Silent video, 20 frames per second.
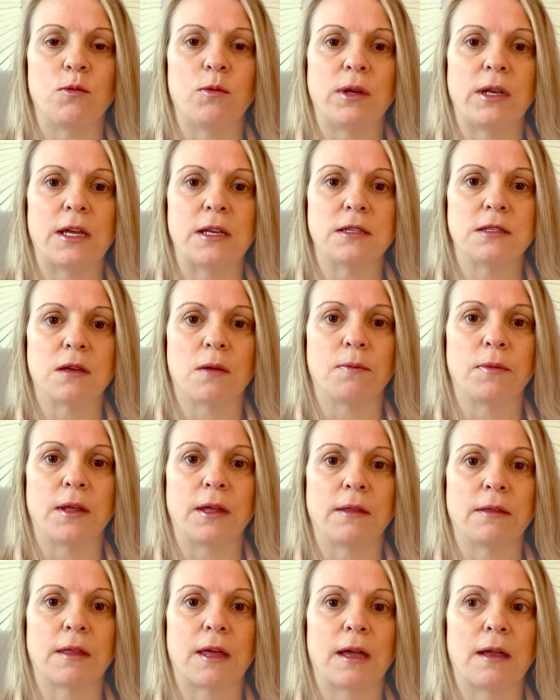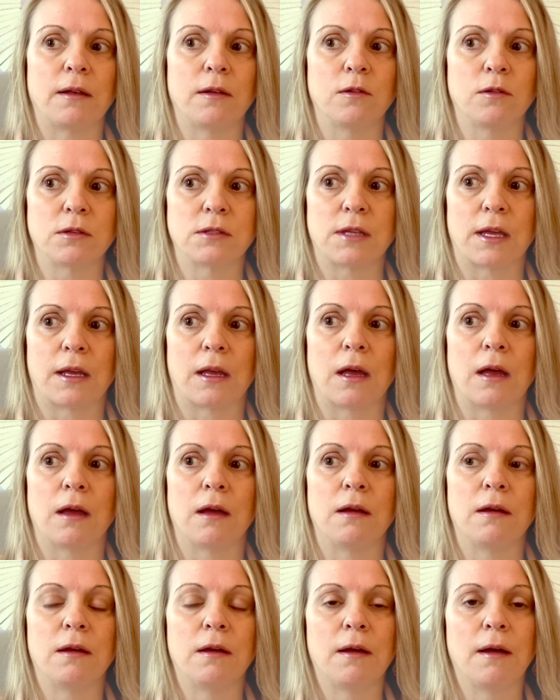We need something that looks like a
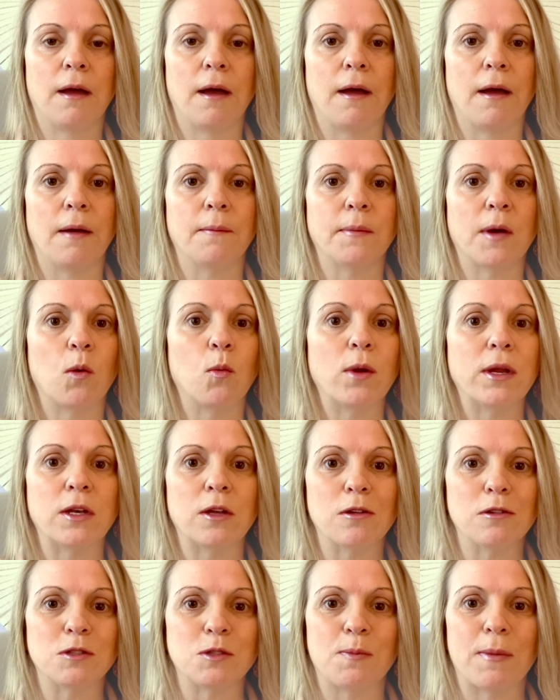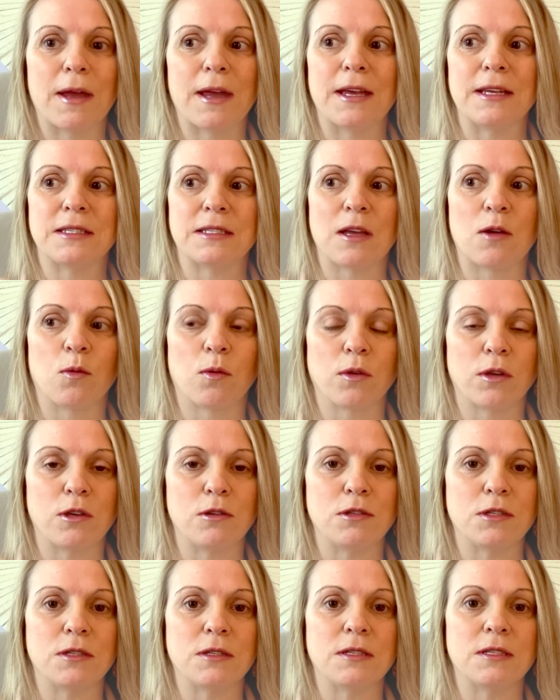Windows base that we're
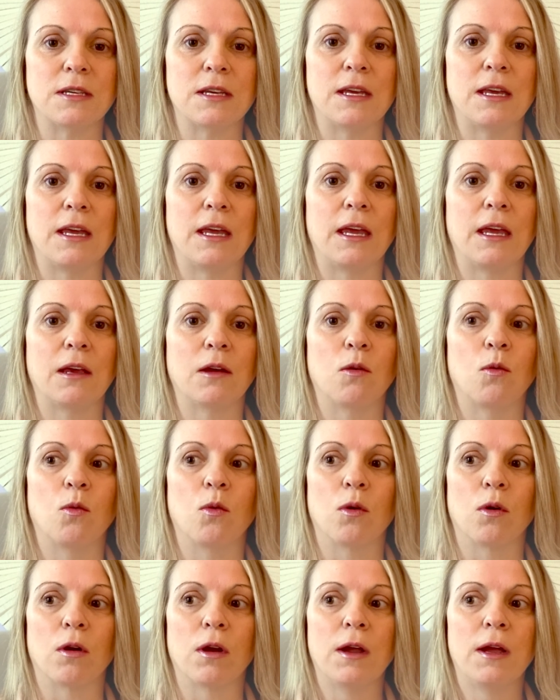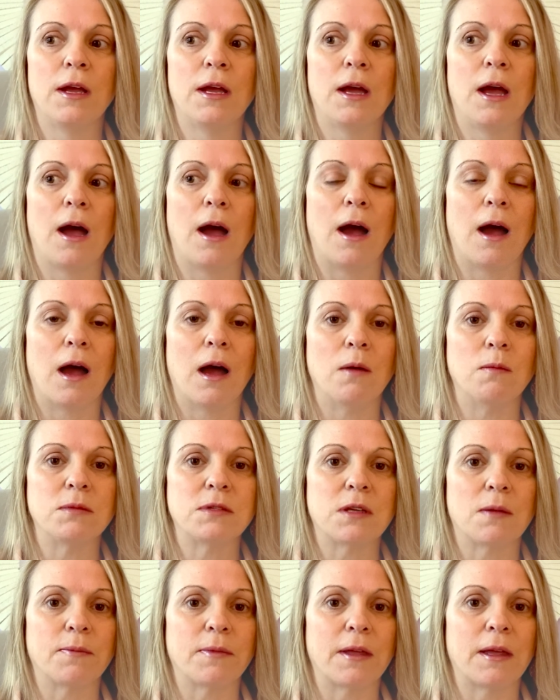used to seeing, or
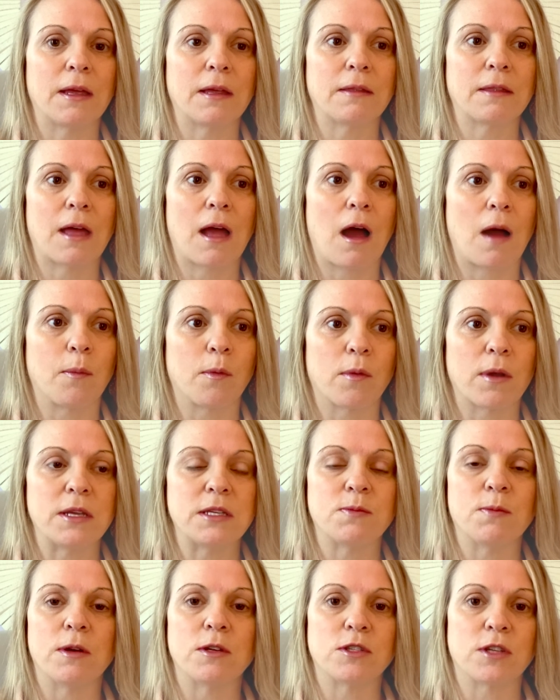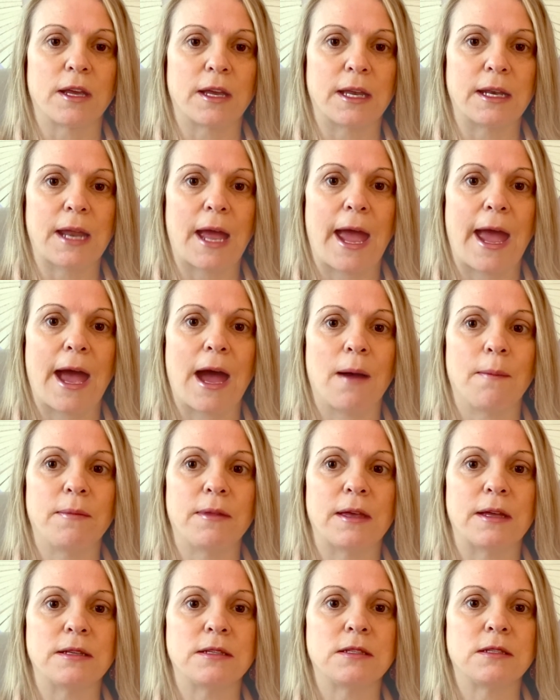something that operates much like an app
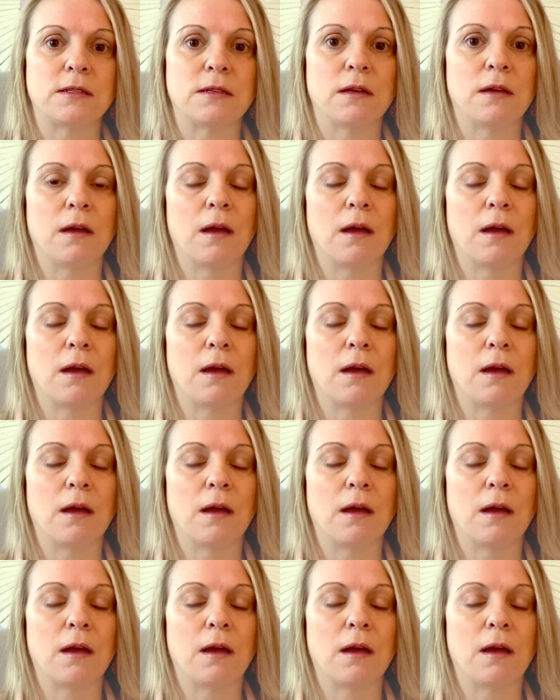that's